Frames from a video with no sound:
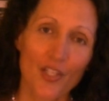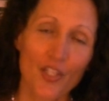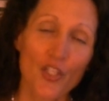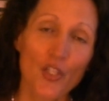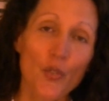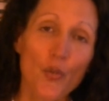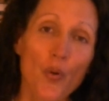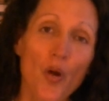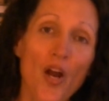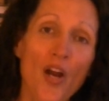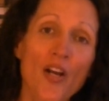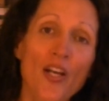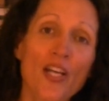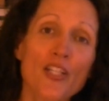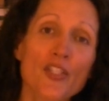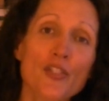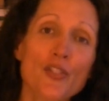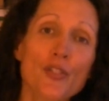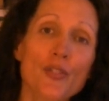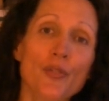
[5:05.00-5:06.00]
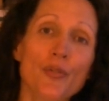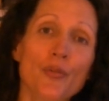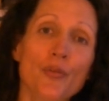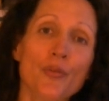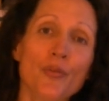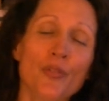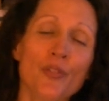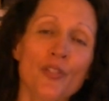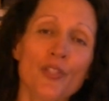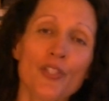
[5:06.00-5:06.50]
You are
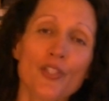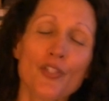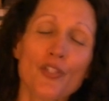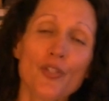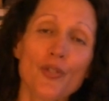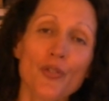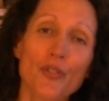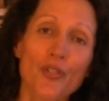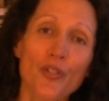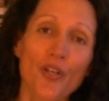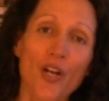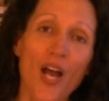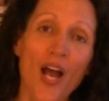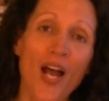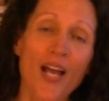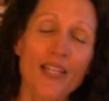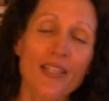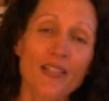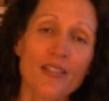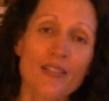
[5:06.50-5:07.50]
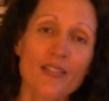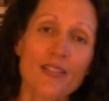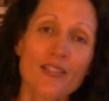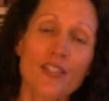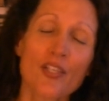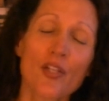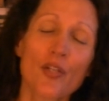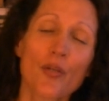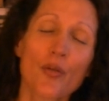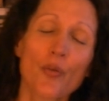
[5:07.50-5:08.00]
attuned to your
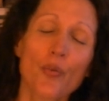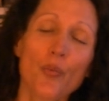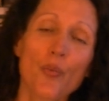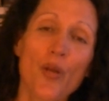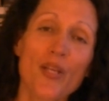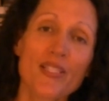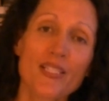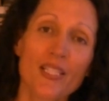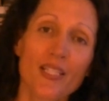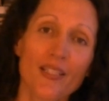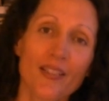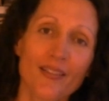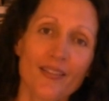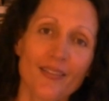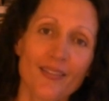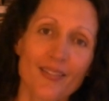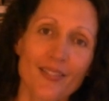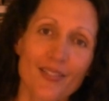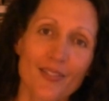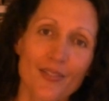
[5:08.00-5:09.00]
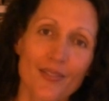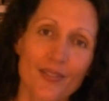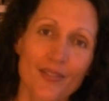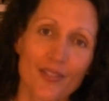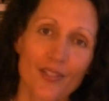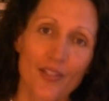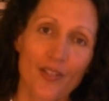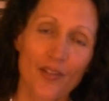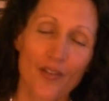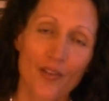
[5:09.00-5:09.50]
highest resonance,
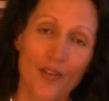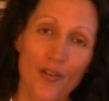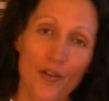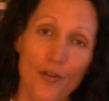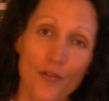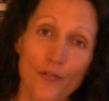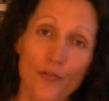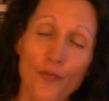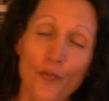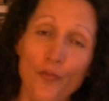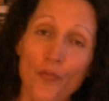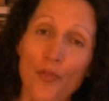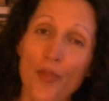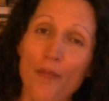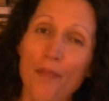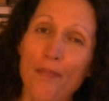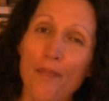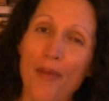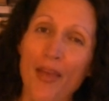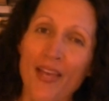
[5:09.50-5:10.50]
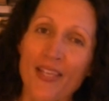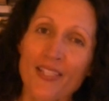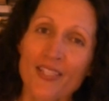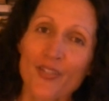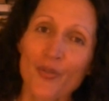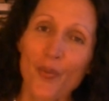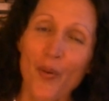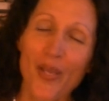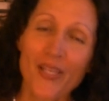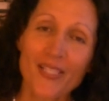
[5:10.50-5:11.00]
the
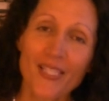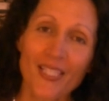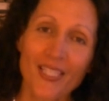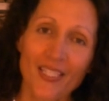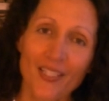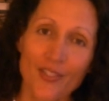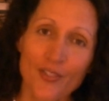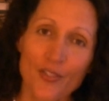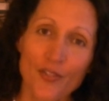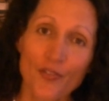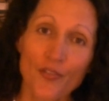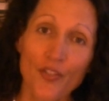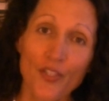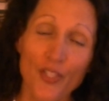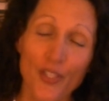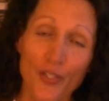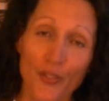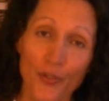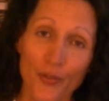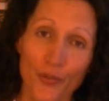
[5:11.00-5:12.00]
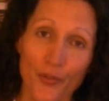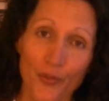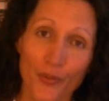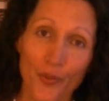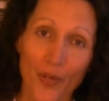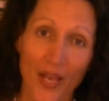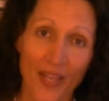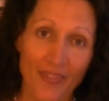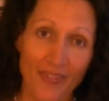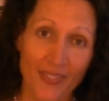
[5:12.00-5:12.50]
best resonance for
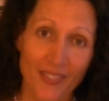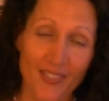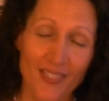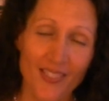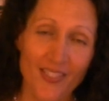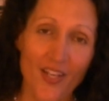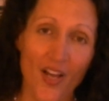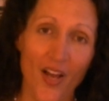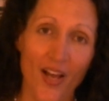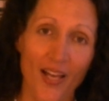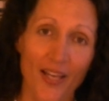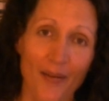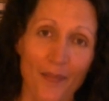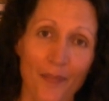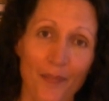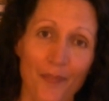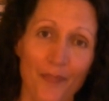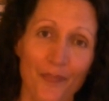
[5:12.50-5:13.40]
you at this time.